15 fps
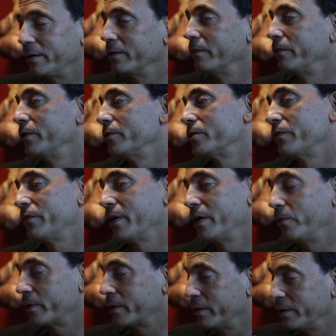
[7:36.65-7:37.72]
You know, if there's a fight
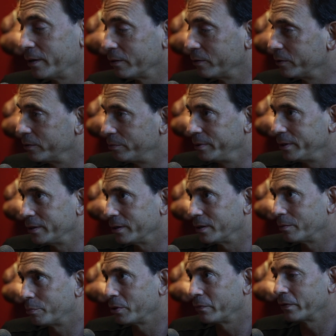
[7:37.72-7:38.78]
with Canelo, it would be
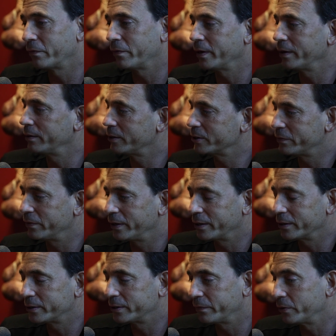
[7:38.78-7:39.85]
a perfect fight in Las
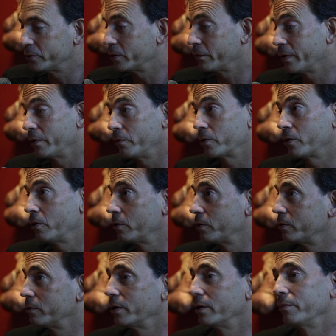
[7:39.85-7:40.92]
Vegas. If there's a fight with
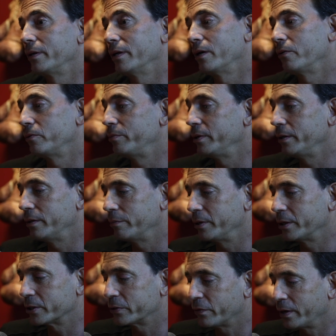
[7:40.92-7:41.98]
Cotto, I mean, that would be the
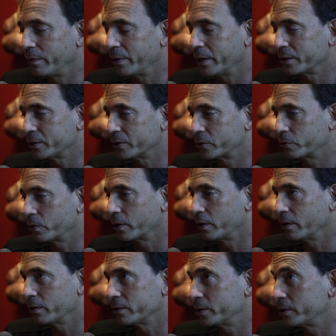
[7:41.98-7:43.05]
biggest fight Madison Square
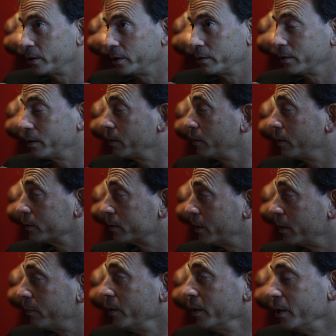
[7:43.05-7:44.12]
Garden has seen in a long
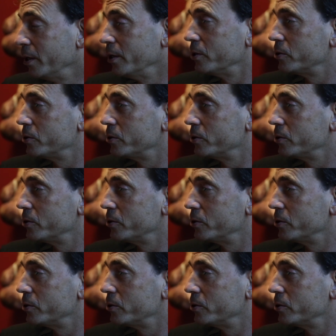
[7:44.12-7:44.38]
time. Mm-hmm.